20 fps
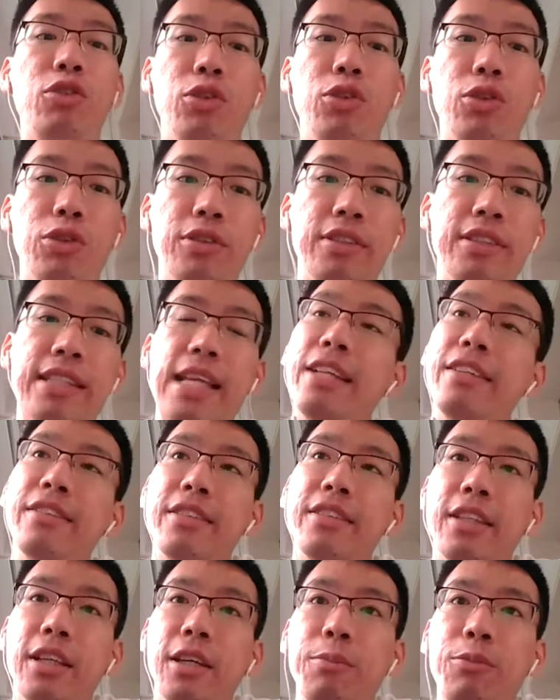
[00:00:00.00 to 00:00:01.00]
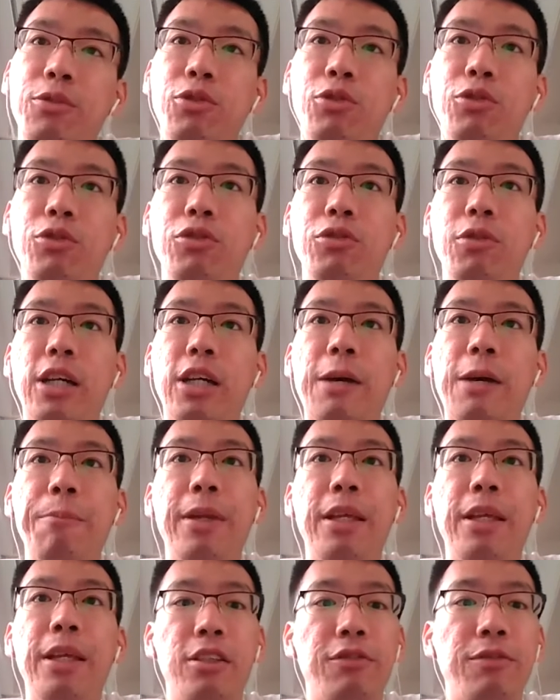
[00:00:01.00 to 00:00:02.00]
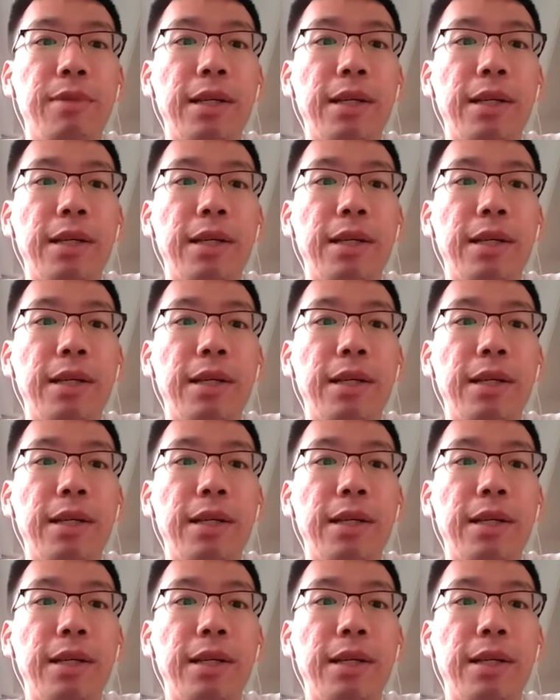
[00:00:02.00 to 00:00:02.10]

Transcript: to send the prove-commit